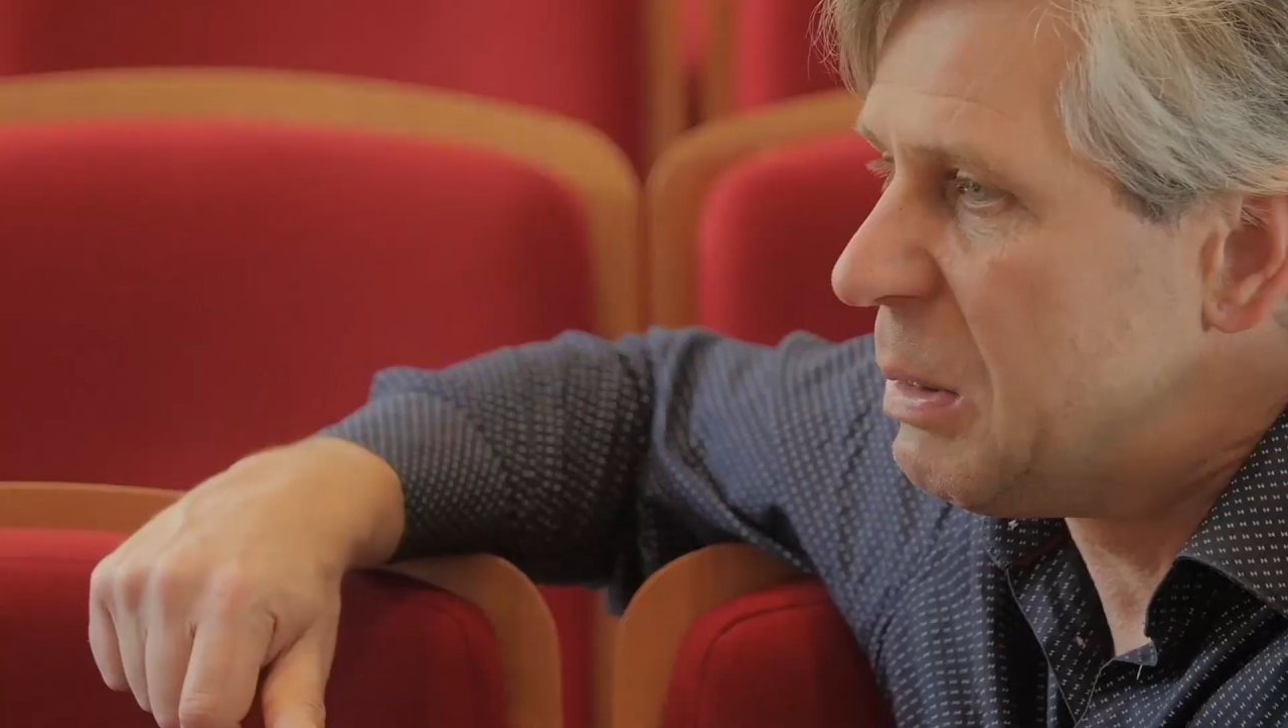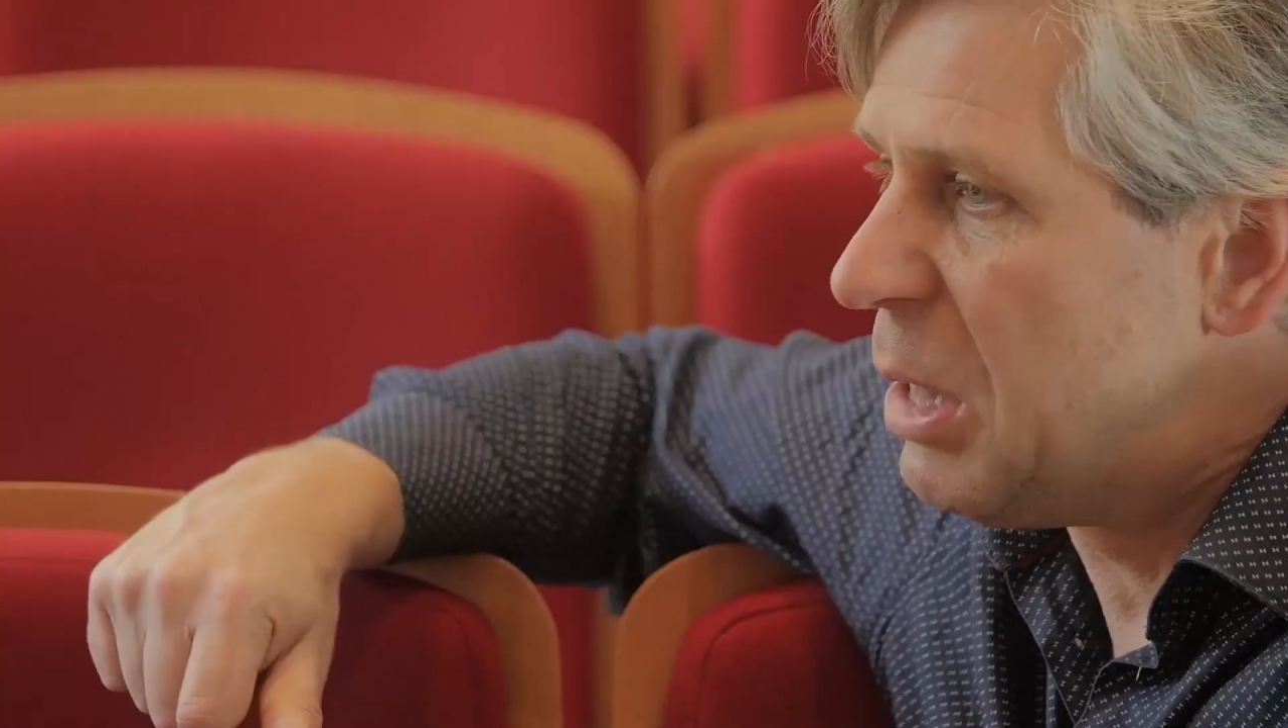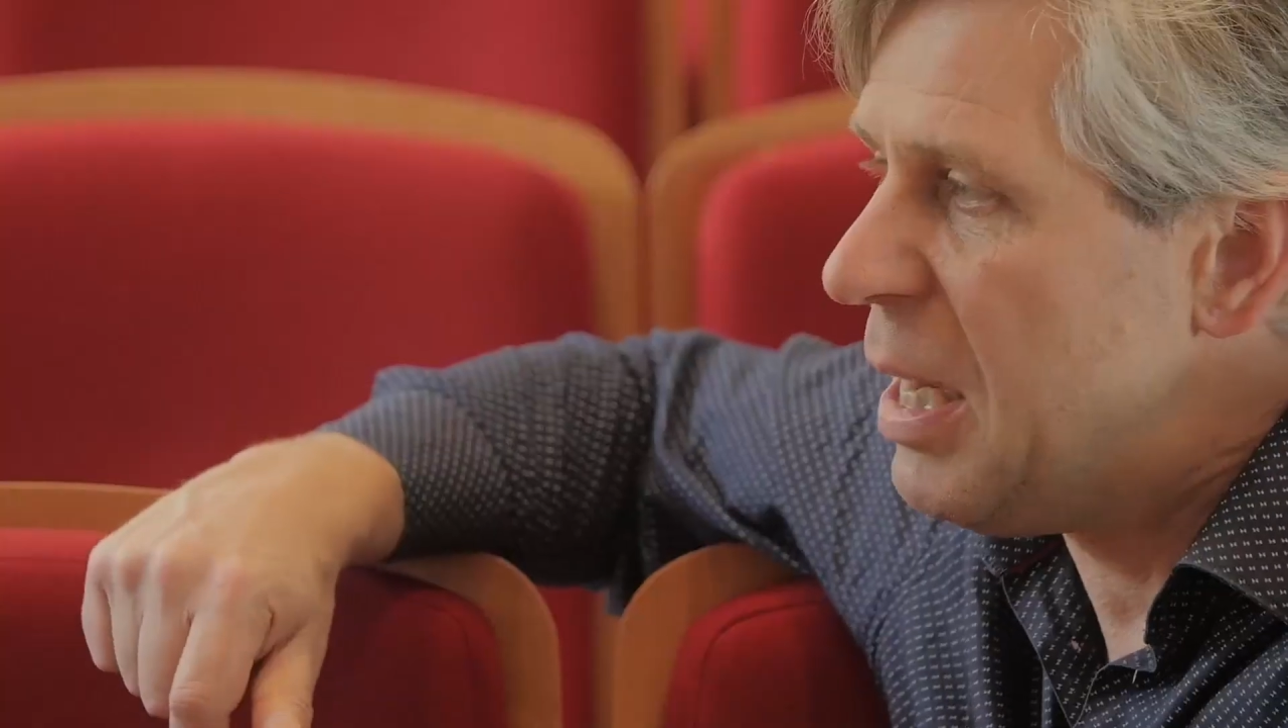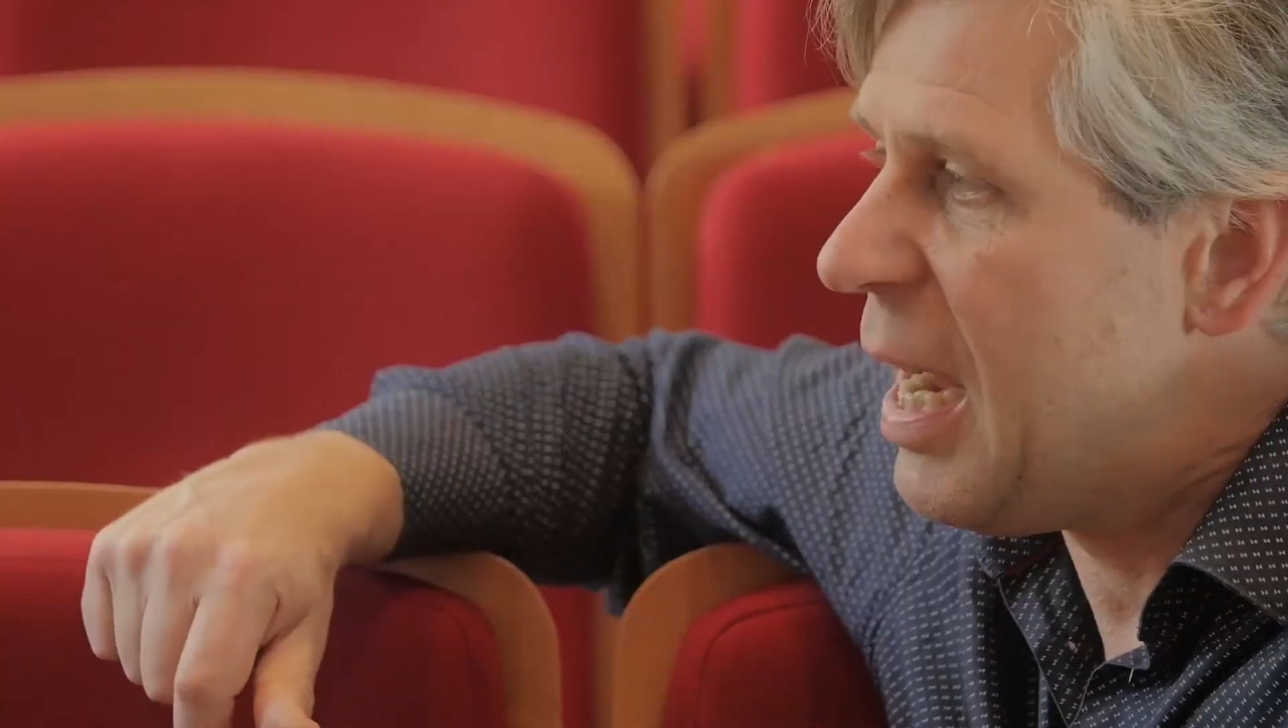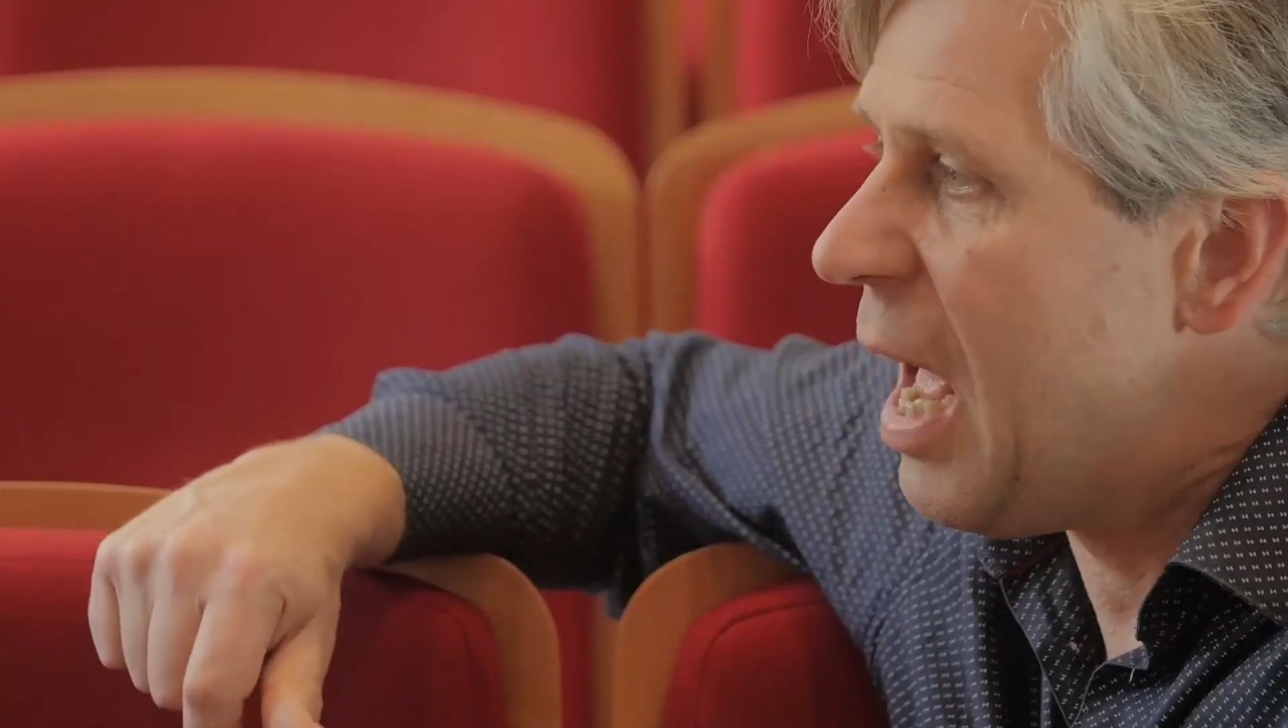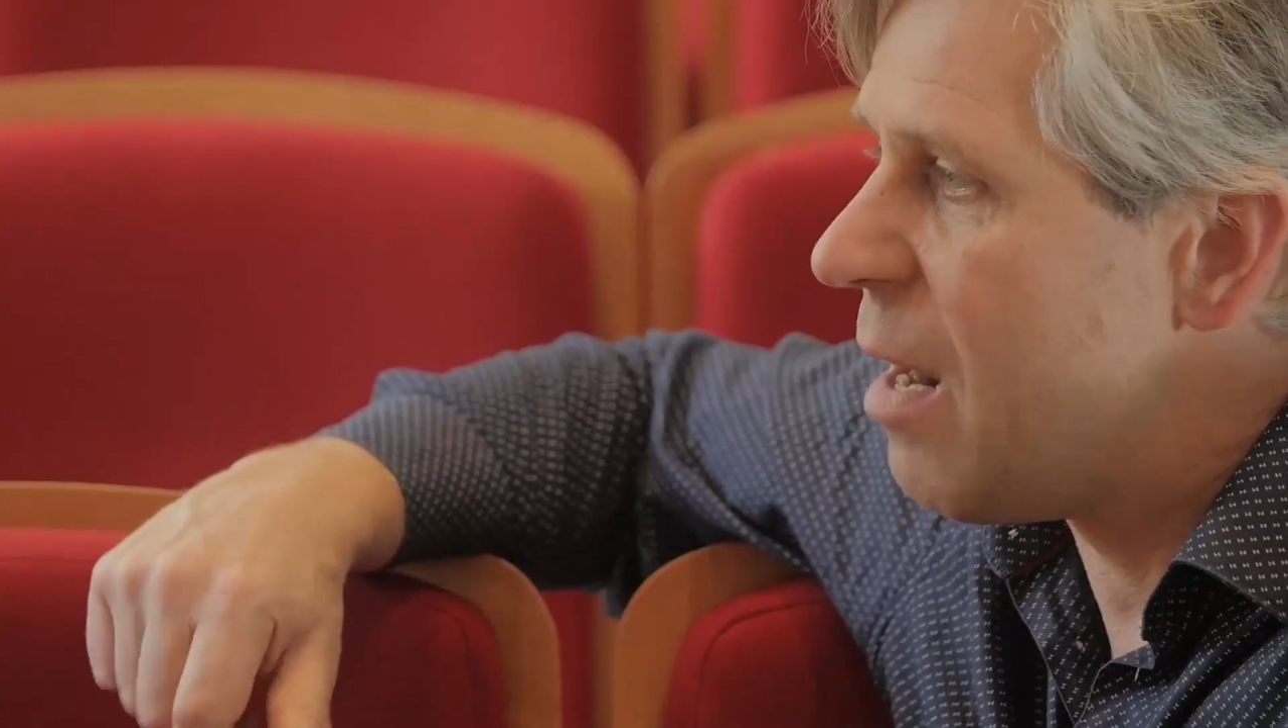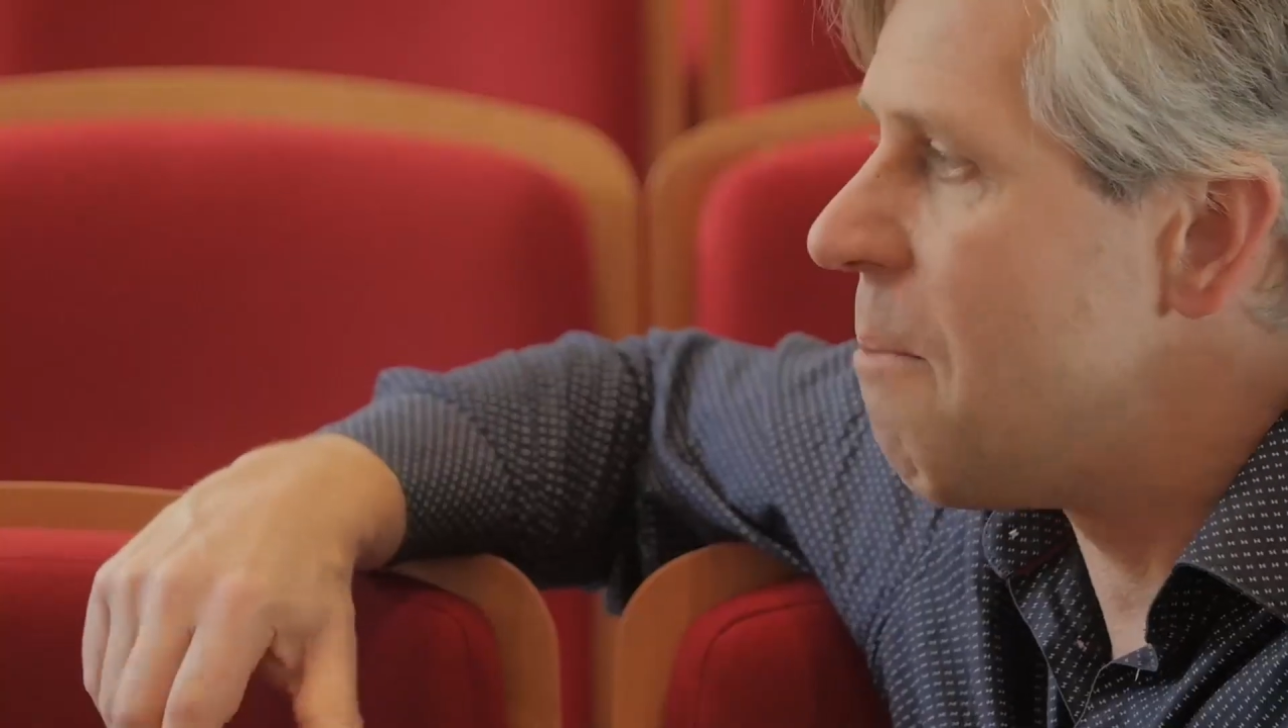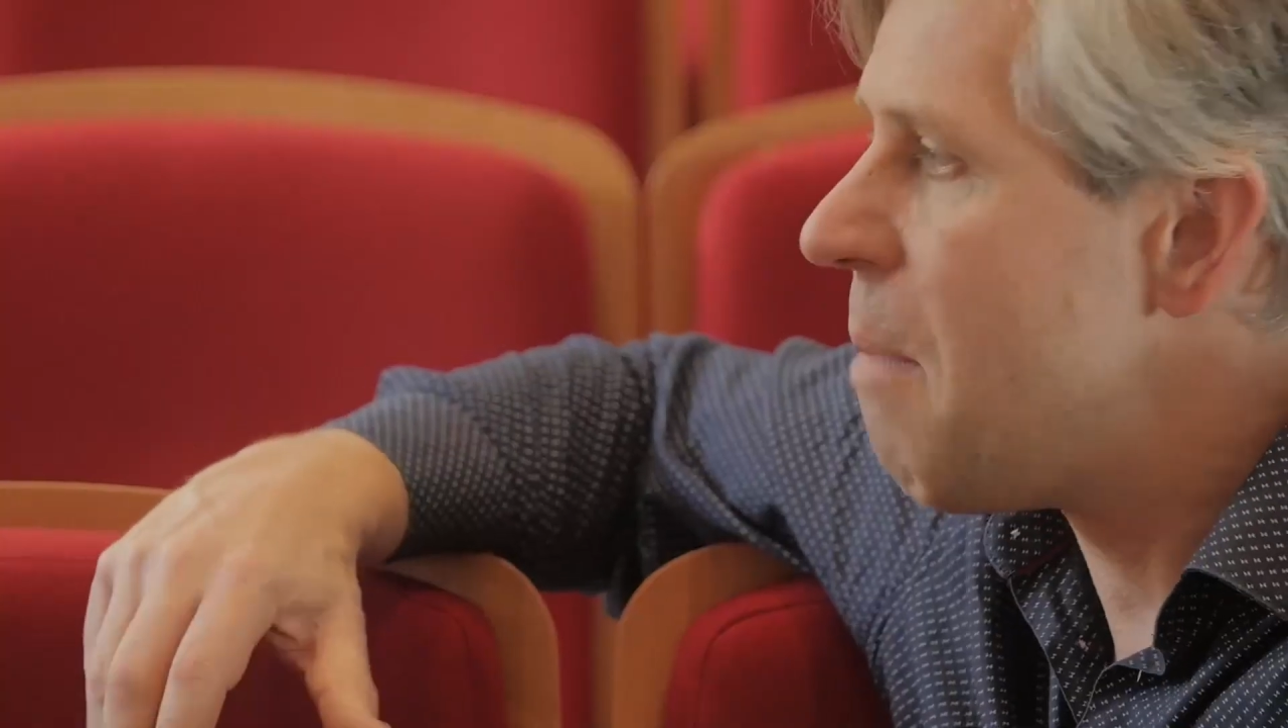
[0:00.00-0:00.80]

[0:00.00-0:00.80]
learning how to